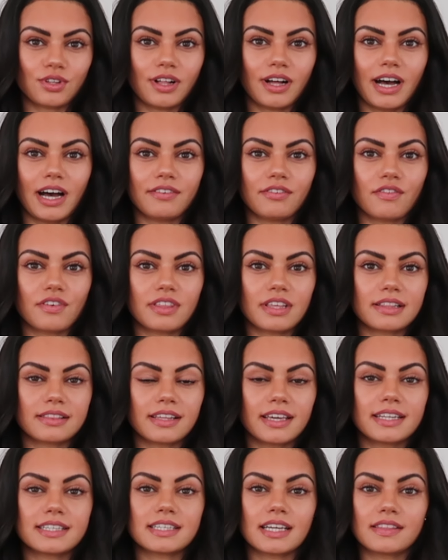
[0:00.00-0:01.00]
I'll have everything
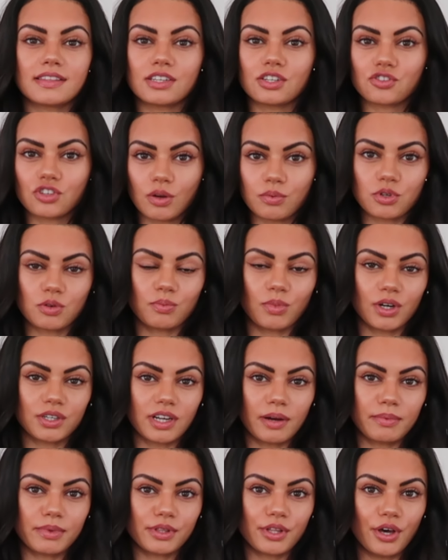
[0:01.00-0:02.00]
linked in the description bar
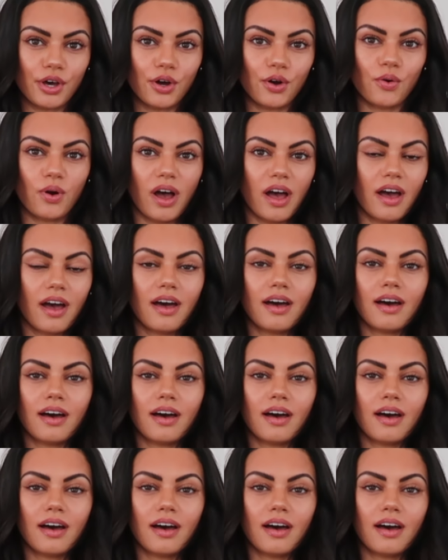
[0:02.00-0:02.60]
down below.